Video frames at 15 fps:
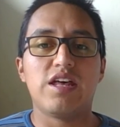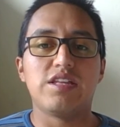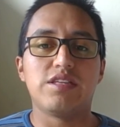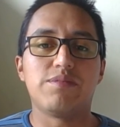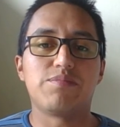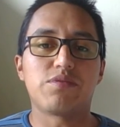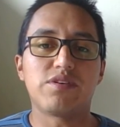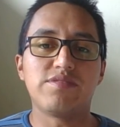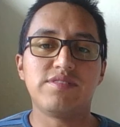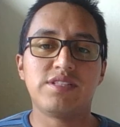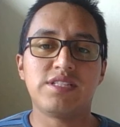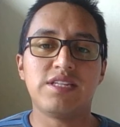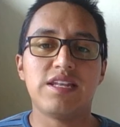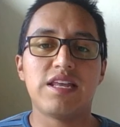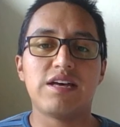The
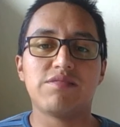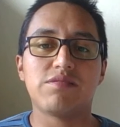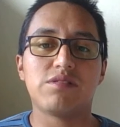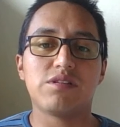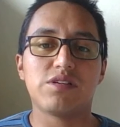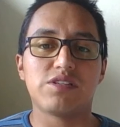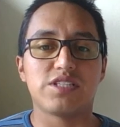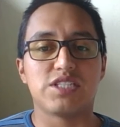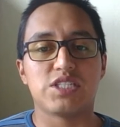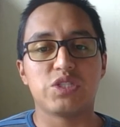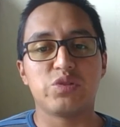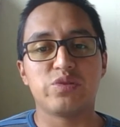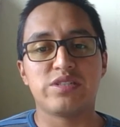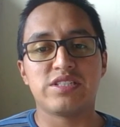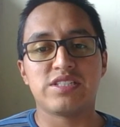proficiency level of the
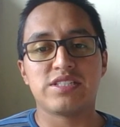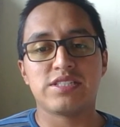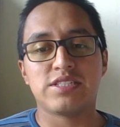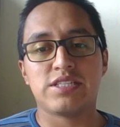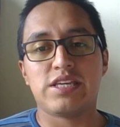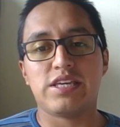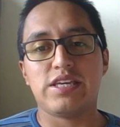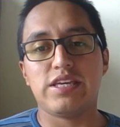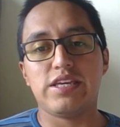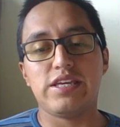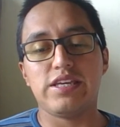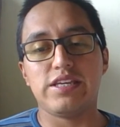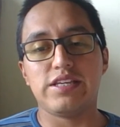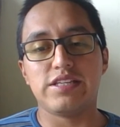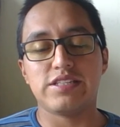students
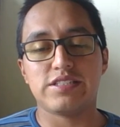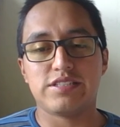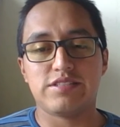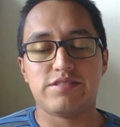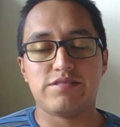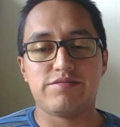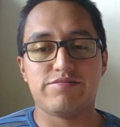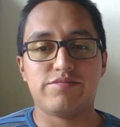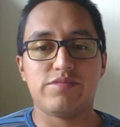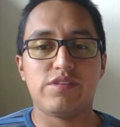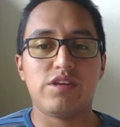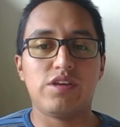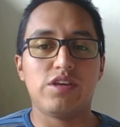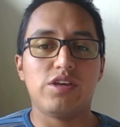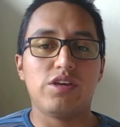is
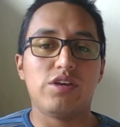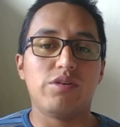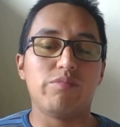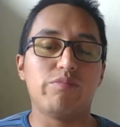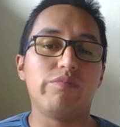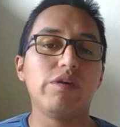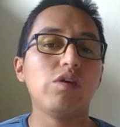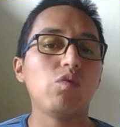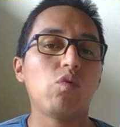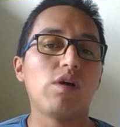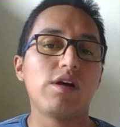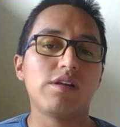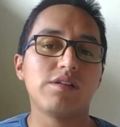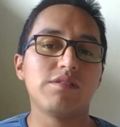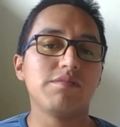
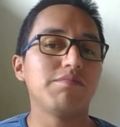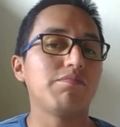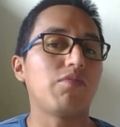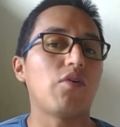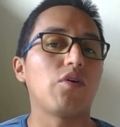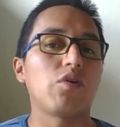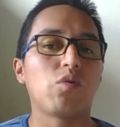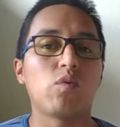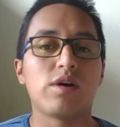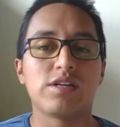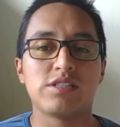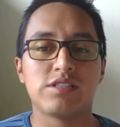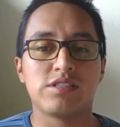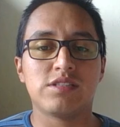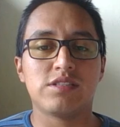
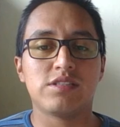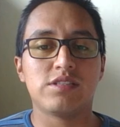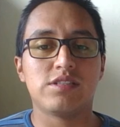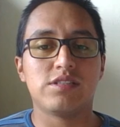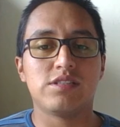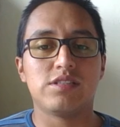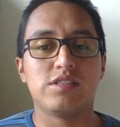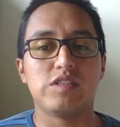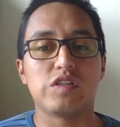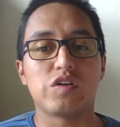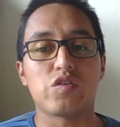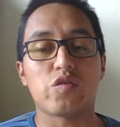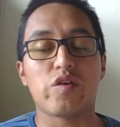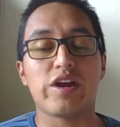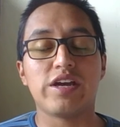B1.1. The
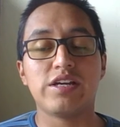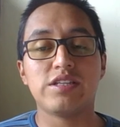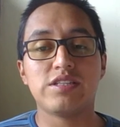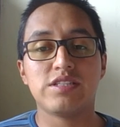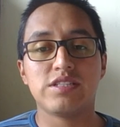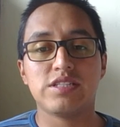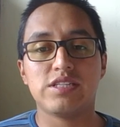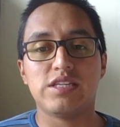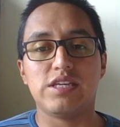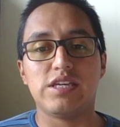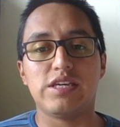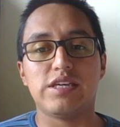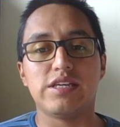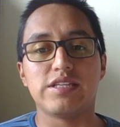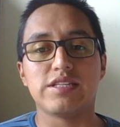grade
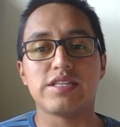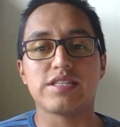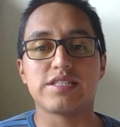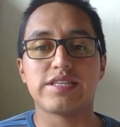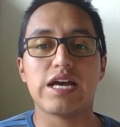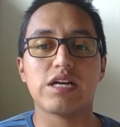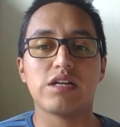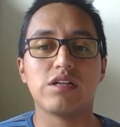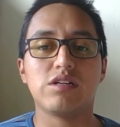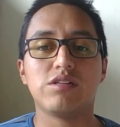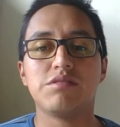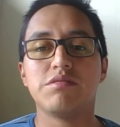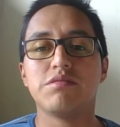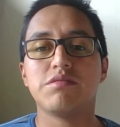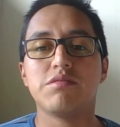is
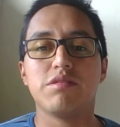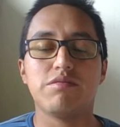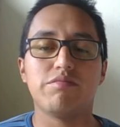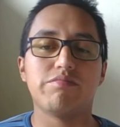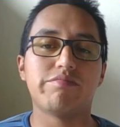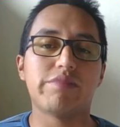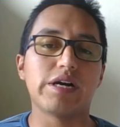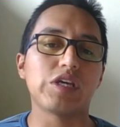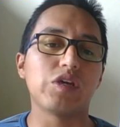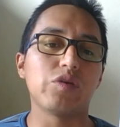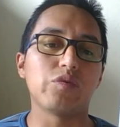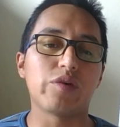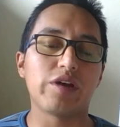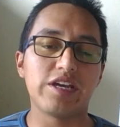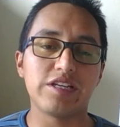second
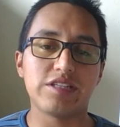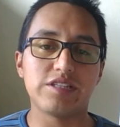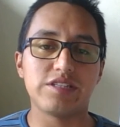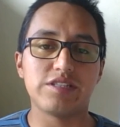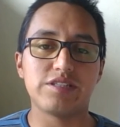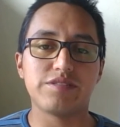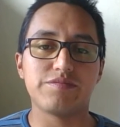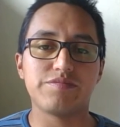accurate.